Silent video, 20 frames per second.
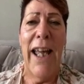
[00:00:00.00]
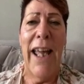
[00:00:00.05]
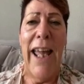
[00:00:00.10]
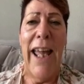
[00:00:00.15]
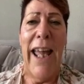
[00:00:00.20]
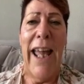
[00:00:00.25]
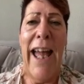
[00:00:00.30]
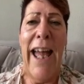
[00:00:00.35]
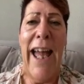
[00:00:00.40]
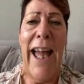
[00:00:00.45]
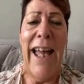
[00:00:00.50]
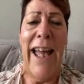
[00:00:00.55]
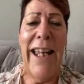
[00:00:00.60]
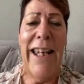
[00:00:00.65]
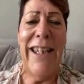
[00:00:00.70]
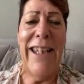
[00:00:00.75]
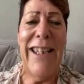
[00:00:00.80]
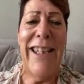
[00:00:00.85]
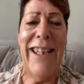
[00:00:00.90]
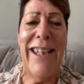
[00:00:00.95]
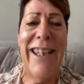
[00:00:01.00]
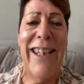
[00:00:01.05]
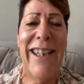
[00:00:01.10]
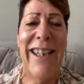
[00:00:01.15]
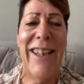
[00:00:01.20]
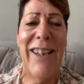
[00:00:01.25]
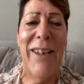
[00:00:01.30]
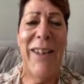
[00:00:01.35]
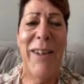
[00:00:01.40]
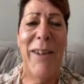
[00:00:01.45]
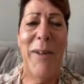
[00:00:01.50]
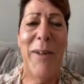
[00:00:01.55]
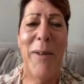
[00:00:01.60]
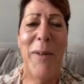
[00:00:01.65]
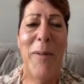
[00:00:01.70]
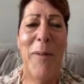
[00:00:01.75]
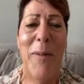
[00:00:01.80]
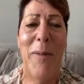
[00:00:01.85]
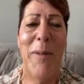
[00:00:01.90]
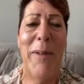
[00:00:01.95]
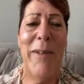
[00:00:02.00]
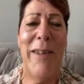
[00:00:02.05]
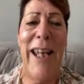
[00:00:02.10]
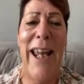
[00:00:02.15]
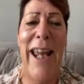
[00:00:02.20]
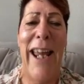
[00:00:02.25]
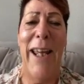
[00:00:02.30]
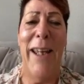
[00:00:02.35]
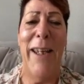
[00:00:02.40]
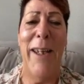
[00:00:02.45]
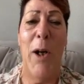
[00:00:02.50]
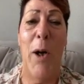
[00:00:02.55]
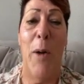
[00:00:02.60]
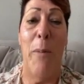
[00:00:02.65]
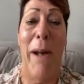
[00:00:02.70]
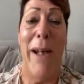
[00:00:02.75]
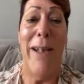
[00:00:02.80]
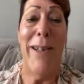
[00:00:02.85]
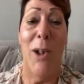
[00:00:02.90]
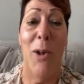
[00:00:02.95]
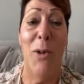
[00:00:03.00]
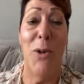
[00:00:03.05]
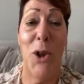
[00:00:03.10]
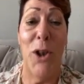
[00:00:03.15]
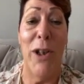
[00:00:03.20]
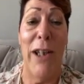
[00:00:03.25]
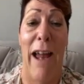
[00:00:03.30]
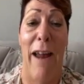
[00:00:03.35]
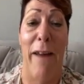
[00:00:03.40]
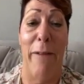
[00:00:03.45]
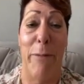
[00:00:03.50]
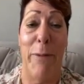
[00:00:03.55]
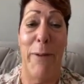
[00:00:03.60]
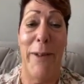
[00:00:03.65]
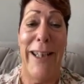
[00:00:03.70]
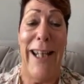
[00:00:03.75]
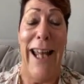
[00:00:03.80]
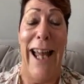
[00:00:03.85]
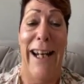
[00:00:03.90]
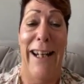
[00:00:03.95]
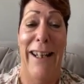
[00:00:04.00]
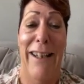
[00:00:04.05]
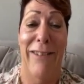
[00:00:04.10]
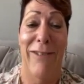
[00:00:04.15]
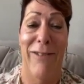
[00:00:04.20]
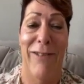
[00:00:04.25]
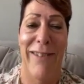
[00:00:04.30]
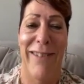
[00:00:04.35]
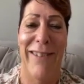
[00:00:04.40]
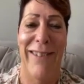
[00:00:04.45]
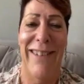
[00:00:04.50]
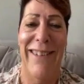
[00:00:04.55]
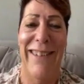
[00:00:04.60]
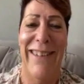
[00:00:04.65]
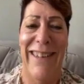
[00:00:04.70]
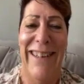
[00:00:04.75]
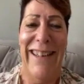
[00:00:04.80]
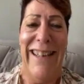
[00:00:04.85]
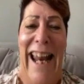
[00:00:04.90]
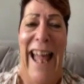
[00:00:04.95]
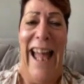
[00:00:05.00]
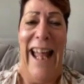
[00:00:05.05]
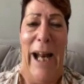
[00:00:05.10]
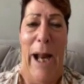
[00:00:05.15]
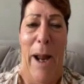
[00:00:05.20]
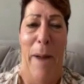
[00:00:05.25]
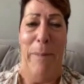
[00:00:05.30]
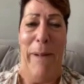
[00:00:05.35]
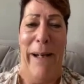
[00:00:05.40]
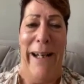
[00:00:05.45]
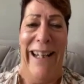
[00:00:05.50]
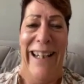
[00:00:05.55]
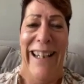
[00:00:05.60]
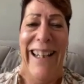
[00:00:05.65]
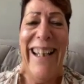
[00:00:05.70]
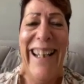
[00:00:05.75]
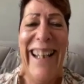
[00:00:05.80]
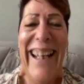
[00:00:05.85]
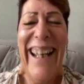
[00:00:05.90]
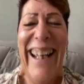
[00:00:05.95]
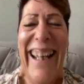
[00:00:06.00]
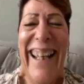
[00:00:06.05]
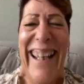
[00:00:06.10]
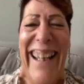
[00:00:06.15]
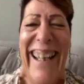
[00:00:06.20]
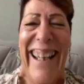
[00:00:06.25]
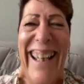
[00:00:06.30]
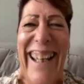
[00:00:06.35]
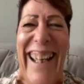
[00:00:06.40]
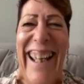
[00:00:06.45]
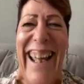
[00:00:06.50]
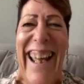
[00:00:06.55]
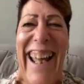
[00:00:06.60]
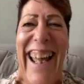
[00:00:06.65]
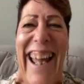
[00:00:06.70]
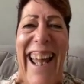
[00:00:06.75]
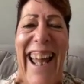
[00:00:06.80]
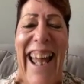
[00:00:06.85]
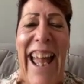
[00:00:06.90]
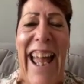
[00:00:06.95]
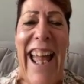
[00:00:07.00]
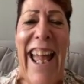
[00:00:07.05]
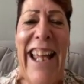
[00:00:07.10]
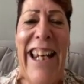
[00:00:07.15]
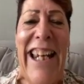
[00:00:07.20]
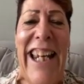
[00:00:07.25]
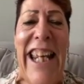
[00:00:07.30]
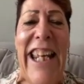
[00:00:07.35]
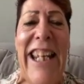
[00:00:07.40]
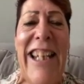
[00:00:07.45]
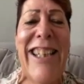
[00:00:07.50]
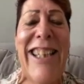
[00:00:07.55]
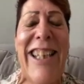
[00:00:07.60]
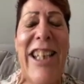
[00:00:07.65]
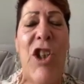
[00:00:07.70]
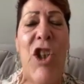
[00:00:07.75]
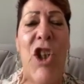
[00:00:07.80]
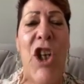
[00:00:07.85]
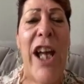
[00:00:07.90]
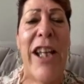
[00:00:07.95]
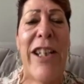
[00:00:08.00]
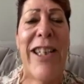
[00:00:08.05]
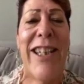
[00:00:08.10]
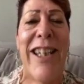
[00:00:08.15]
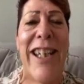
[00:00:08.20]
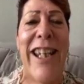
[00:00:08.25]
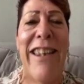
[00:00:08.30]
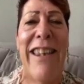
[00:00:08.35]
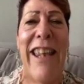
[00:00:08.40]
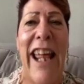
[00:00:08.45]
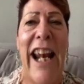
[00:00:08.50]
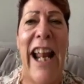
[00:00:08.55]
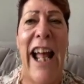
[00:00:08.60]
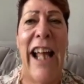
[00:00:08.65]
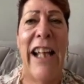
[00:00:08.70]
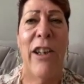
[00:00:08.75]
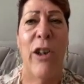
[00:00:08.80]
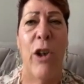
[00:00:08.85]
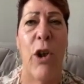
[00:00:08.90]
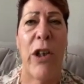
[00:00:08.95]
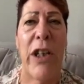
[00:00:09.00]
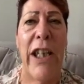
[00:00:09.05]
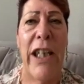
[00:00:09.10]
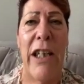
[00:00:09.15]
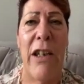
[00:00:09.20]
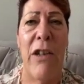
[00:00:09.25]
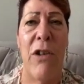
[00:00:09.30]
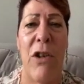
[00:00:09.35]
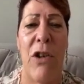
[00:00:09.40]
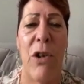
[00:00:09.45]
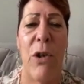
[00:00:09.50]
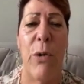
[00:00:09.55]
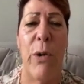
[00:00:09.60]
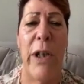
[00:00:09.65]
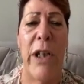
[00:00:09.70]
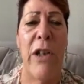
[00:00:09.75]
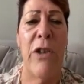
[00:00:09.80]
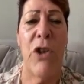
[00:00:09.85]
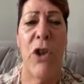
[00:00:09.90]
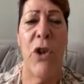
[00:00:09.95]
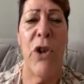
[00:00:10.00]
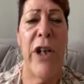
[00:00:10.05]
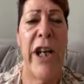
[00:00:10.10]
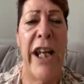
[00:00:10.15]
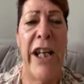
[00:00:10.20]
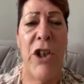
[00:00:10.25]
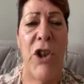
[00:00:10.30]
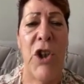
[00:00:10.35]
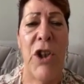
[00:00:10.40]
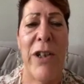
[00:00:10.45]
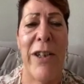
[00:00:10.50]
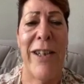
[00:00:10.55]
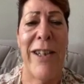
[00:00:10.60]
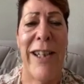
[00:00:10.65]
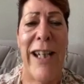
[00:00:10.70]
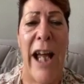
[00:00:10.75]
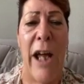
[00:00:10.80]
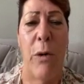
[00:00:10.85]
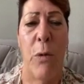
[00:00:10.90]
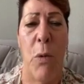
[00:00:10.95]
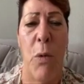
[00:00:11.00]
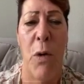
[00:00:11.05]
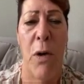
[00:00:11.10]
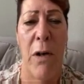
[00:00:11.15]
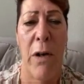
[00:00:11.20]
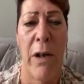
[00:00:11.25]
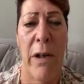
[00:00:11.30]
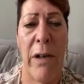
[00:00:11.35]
and saying, my social life was kind of not happening. And he suggested that I look into internations.org.